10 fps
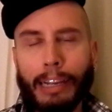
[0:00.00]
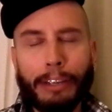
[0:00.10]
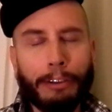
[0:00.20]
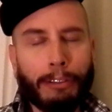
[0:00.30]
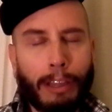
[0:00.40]

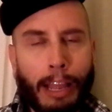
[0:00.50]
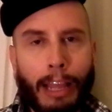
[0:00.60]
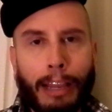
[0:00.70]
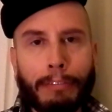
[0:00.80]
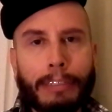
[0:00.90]
and your
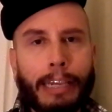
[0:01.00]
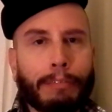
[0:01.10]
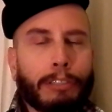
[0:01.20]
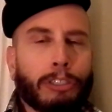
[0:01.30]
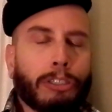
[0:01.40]
lives
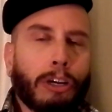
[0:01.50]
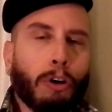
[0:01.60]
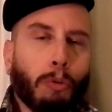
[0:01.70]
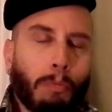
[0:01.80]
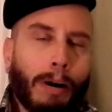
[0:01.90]
have
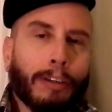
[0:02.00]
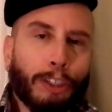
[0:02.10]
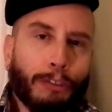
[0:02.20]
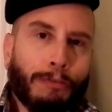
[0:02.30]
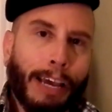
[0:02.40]
so
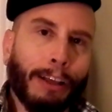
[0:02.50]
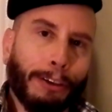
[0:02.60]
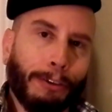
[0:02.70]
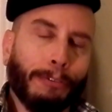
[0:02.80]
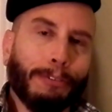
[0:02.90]
much
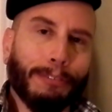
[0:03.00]
value.